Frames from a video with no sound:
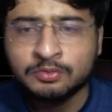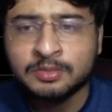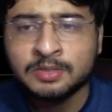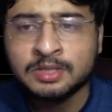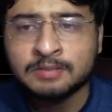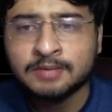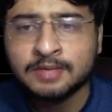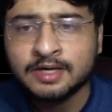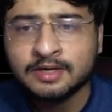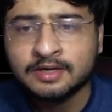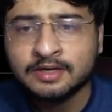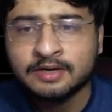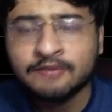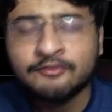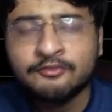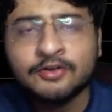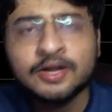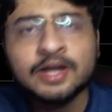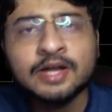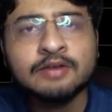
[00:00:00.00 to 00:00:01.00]
we mean by
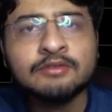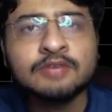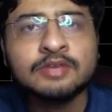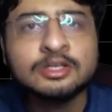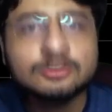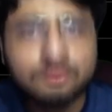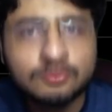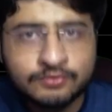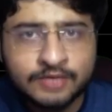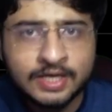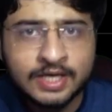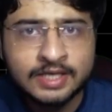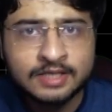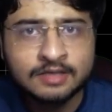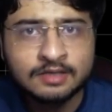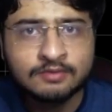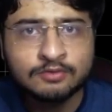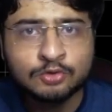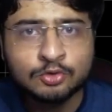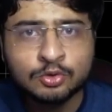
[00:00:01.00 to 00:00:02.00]
different ways of
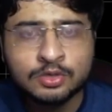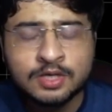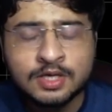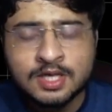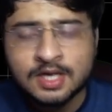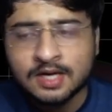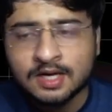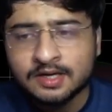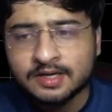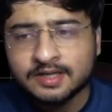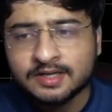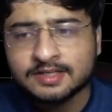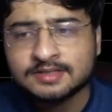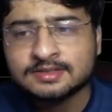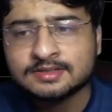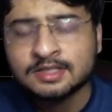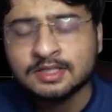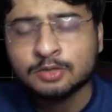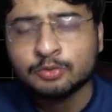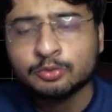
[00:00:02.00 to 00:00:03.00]
tiling a floor. Let
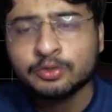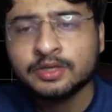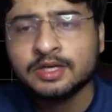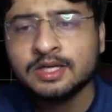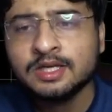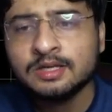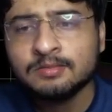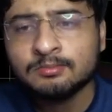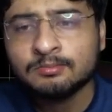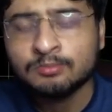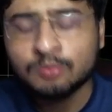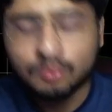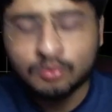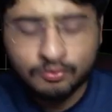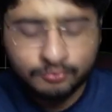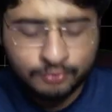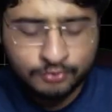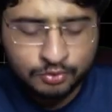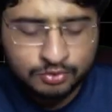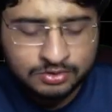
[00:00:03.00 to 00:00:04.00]
us quickly
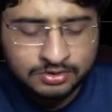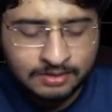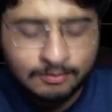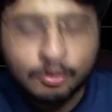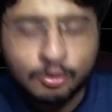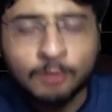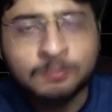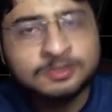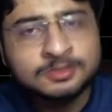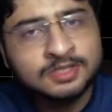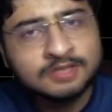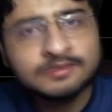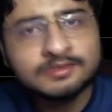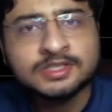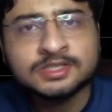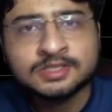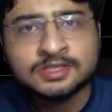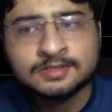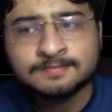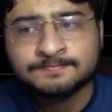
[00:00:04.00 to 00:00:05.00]
move to some
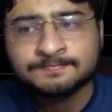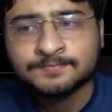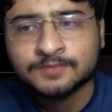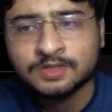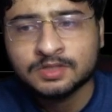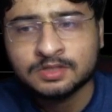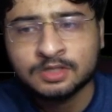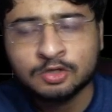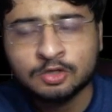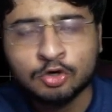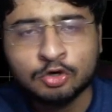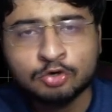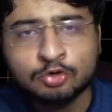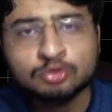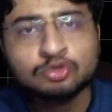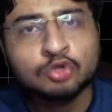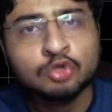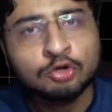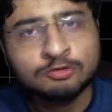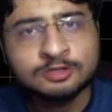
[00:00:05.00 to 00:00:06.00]
observation in order
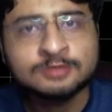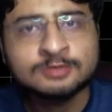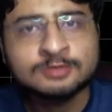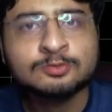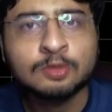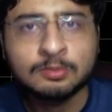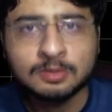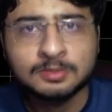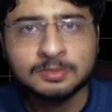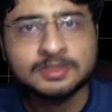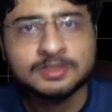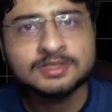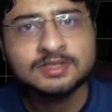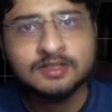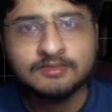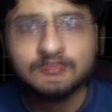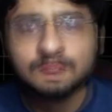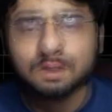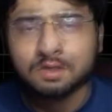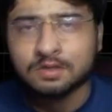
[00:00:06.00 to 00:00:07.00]
to solve this problem
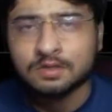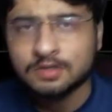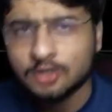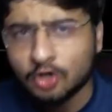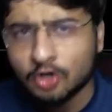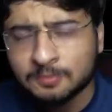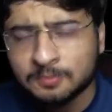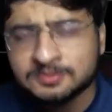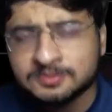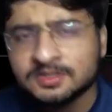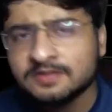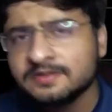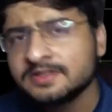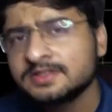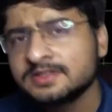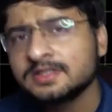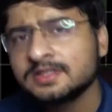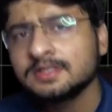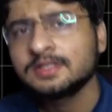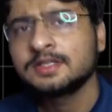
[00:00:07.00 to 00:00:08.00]
itself. The
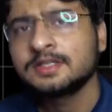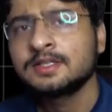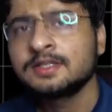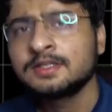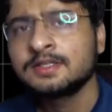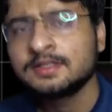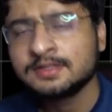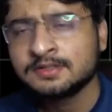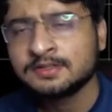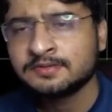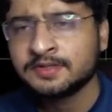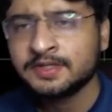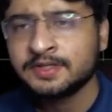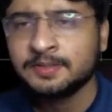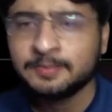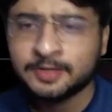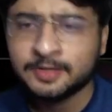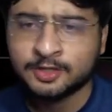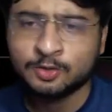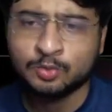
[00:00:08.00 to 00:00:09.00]
observation here is very
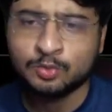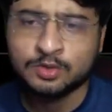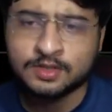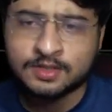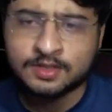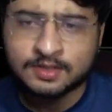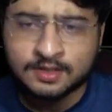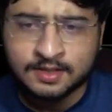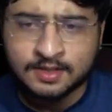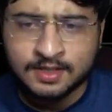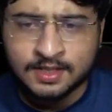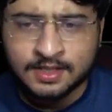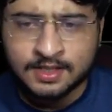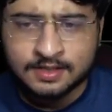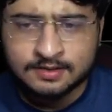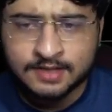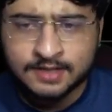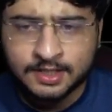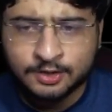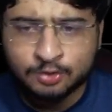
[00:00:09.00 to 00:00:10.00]
peculiar,
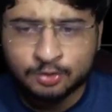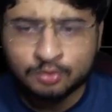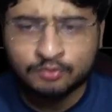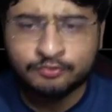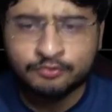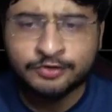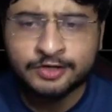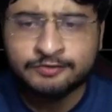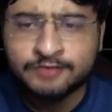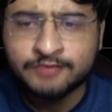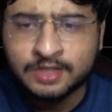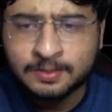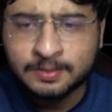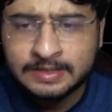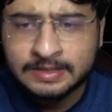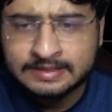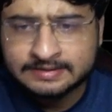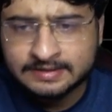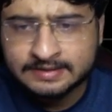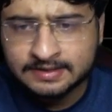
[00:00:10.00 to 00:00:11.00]
that when we are
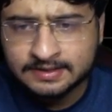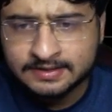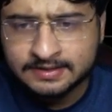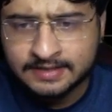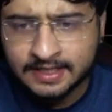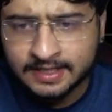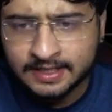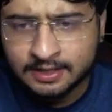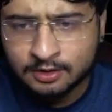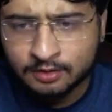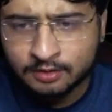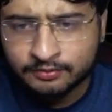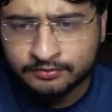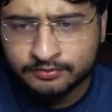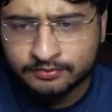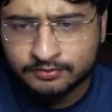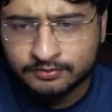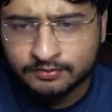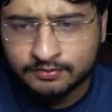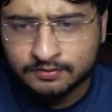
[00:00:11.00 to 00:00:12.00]
placing a tile
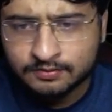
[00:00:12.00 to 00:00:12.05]
of